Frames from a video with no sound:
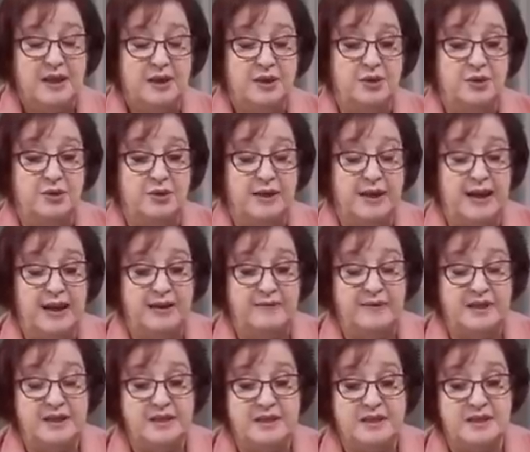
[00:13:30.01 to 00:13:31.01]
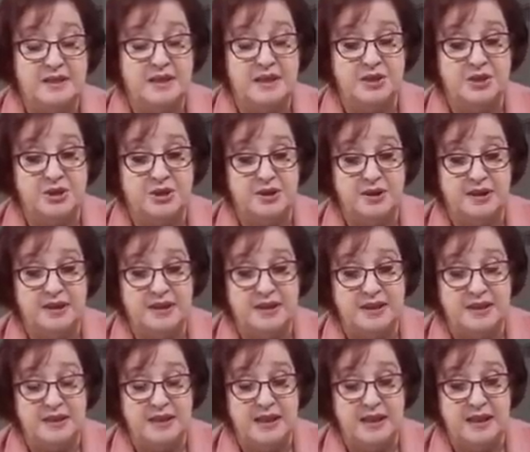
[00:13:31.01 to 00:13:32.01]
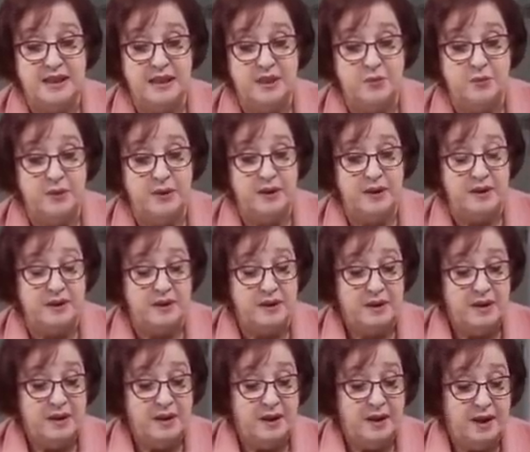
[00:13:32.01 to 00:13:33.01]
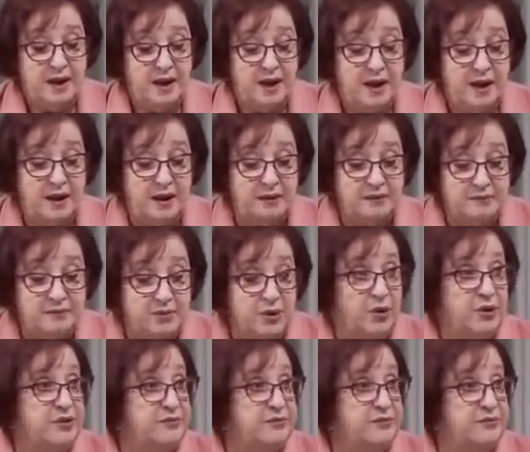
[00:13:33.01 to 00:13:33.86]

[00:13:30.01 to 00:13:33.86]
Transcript: You're going to have legislation that's dealing with law